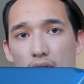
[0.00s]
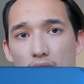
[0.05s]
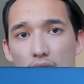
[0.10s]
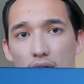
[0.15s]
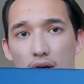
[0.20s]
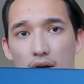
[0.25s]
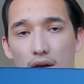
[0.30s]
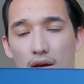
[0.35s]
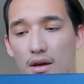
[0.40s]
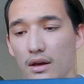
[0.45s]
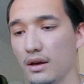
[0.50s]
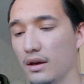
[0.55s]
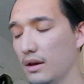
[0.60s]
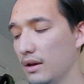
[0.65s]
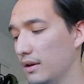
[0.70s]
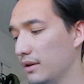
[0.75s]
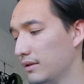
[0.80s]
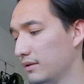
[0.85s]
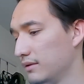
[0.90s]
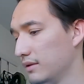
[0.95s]

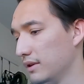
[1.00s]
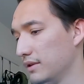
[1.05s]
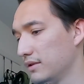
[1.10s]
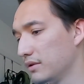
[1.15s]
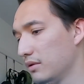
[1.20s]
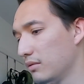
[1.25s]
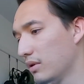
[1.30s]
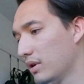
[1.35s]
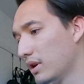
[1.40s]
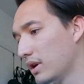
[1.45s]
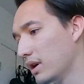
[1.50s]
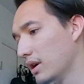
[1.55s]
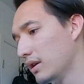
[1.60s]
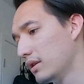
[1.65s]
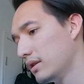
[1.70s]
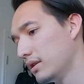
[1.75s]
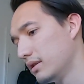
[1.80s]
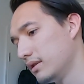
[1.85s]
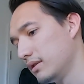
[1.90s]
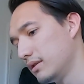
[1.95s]
So let's go right
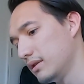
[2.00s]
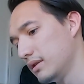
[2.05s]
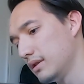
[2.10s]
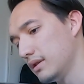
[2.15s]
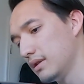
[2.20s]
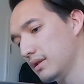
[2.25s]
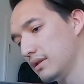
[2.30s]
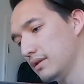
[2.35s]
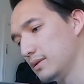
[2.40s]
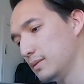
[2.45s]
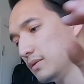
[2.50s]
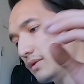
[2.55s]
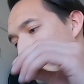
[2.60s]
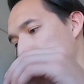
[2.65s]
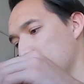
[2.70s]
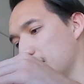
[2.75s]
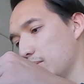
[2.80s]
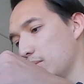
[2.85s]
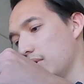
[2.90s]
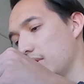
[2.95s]
ahead and see
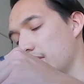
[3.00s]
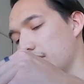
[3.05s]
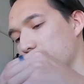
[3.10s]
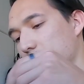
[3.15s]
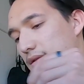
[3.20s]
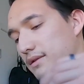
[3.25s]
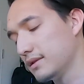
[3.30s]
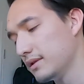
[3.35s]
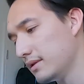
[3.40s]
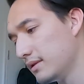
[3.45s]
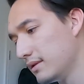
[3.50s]
what's inside the box.